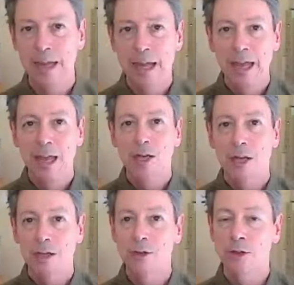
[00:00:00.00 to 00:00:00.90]
Mm.
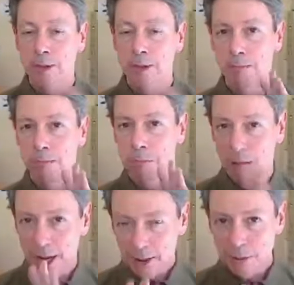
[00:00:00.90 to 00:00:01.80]
Do they
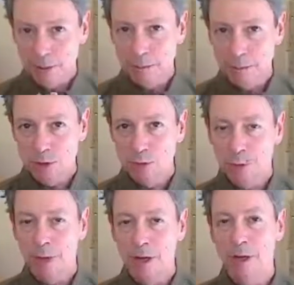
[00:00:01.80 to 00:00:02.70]
block your attempts to
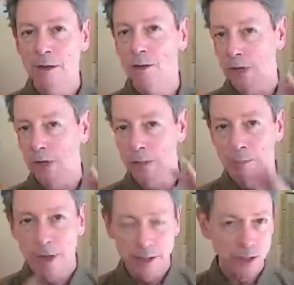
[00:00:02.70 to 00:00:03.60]
repair? Do they
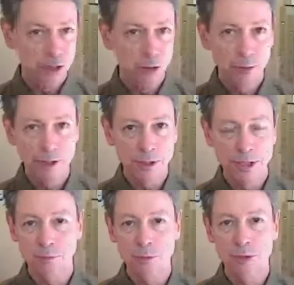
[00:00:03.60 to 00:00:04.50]
punish you for
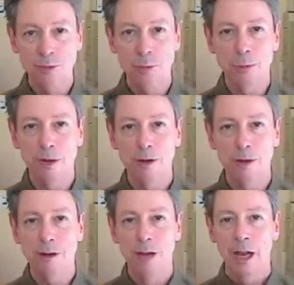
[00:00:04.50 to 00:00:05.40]
attempting to repair?
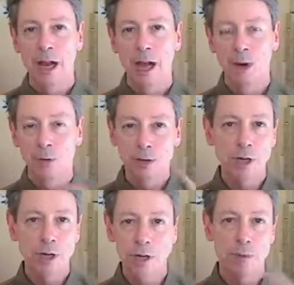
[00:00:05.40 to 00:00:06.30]
Uh, when you
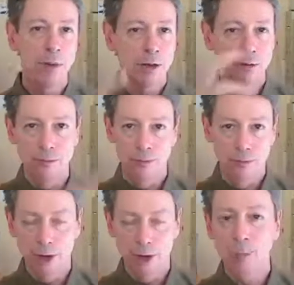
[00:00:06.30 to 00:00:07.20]
talk about
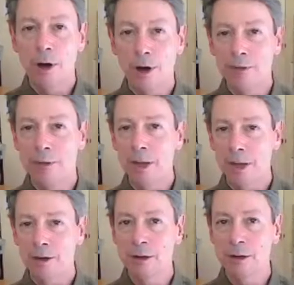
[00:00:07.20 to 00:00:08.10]
their part of the
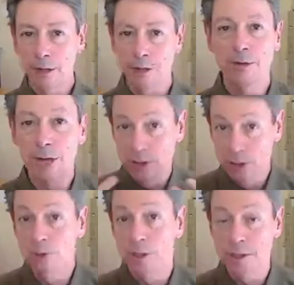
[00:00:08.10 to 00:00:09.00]
matter, even as you
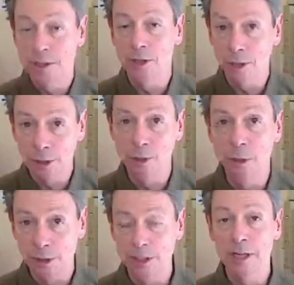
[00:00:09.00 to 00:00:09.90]
sincerely are
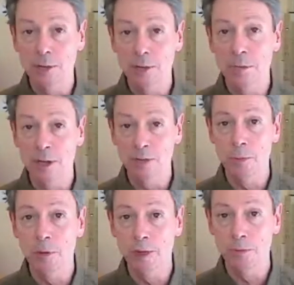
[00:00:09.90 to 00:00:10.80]
willing to take
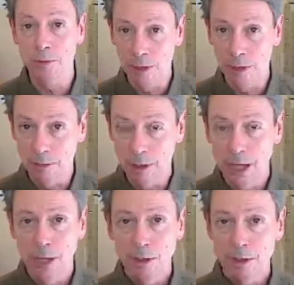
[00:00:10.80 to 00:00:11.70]
responsibility of your own,
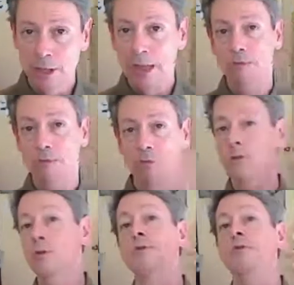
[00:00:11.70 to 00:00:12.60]
do they
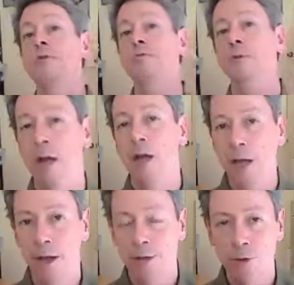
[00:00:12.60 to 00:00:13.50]
throw the
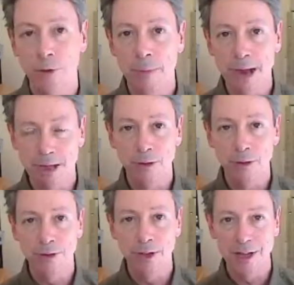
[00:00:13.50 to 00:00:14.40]
uh, throw it back in your
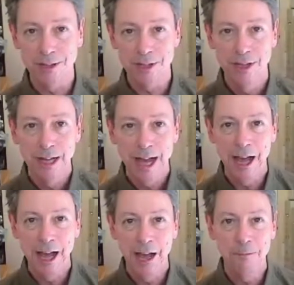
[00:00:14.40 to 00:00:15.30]
face?
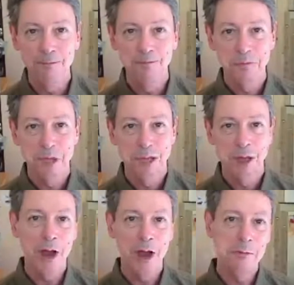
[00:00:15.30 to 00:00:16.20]
Um, you
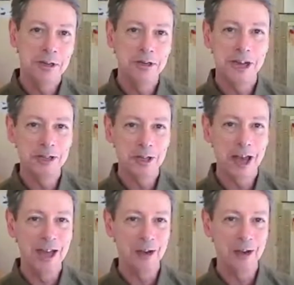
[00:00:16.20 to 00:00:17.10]
know, I'm a nice guy
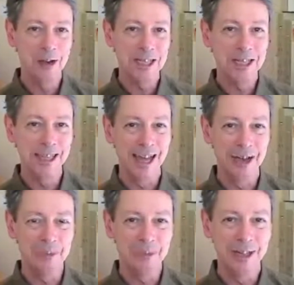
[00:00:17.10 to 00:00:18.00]
and all the rest of
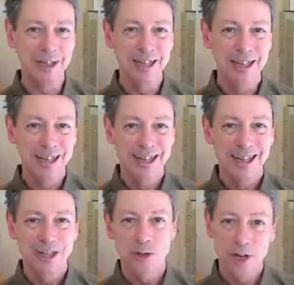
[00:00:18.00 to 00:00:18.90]
that, but
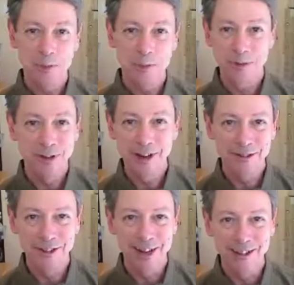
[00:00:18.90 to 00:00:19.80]
trust but
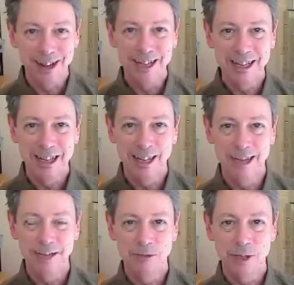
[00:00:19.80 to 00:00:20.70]
verify, right?
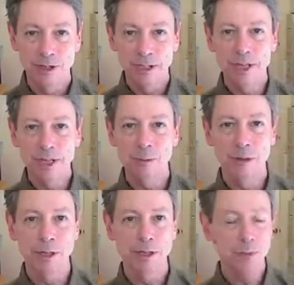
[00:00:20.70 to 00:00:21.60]
And when you see
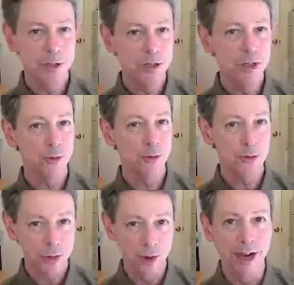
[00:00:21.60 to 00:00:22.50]
someone, especially three
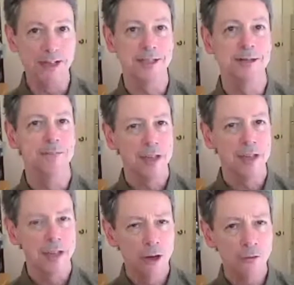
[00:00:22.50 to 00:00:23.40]
strikes,
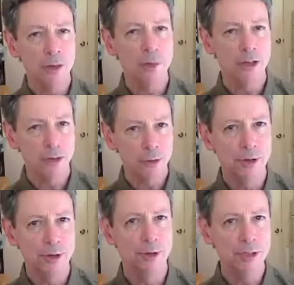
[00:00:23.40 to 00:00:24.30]
you know, if you make
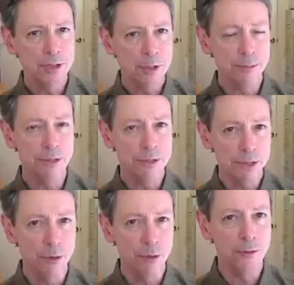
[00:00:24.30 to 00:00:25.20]
three reasonably
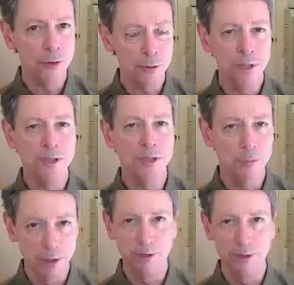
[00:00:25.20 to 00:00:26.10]
skillful,
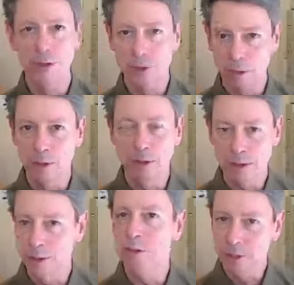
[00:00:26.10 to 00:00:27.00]
reasonably virtuous,
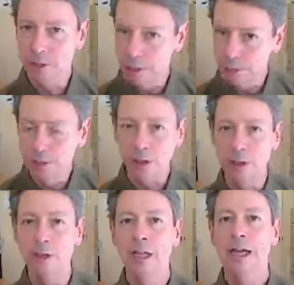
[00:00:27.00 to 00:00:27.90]
you know,
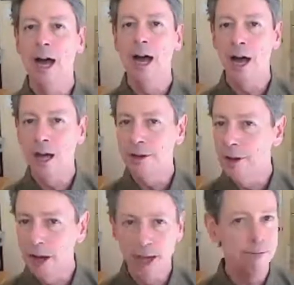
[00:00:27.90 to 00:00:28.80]
civil, uh,
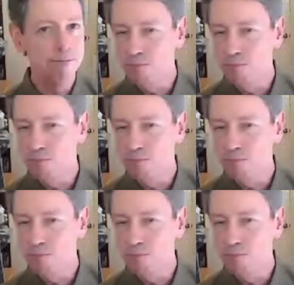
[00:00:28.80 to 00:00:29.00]
not